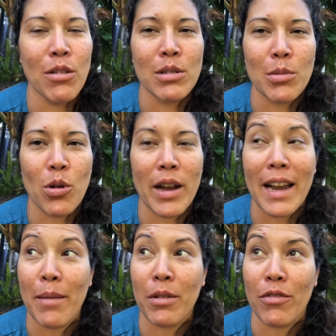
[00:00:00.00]
Which I'm quite
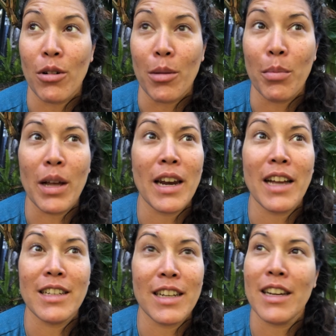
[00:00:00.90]
happy for. But I
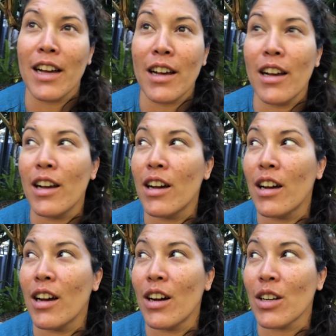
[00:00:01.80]
did
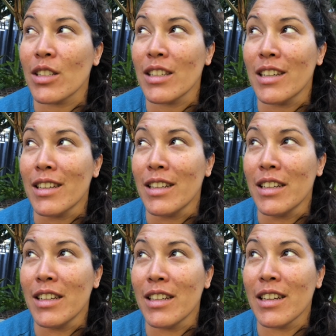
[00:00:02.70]
honestly
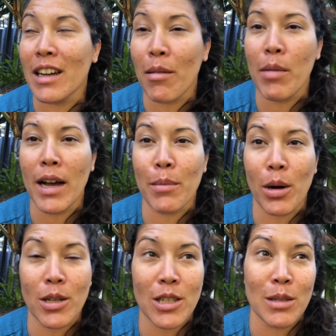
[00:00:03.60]
come back
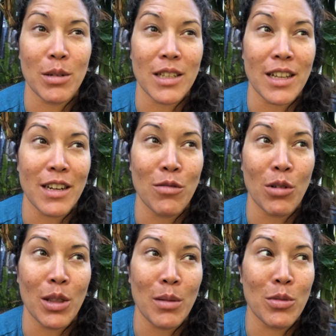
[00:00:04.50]
partially because I didn't
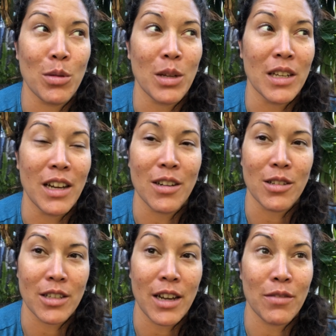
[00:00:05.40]
want them to be
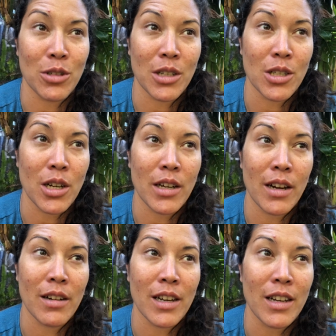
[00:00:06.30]
understaffed during
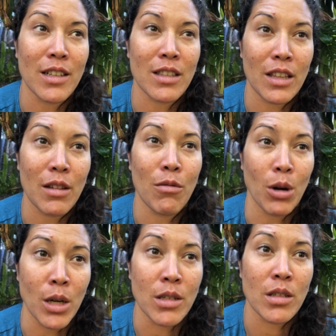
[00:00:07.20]
shutdown. It is the
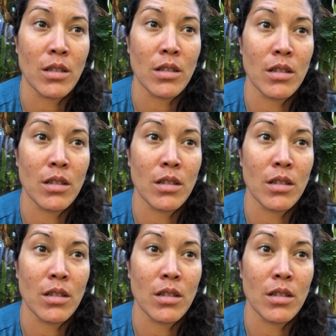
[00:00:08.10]
worst.